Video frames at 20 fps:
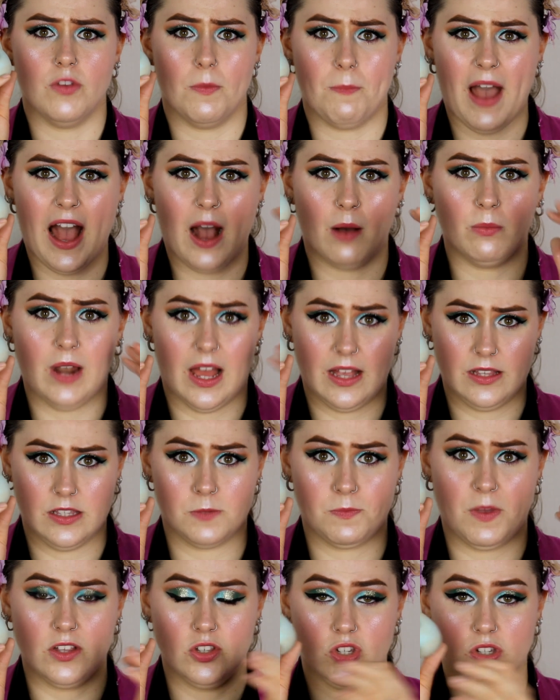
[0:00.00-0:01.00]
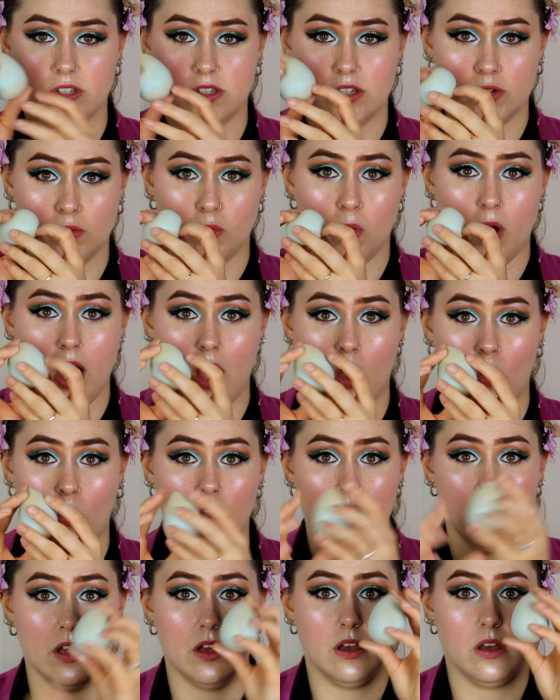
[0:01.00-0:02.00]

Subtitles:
Poundland sponges as well.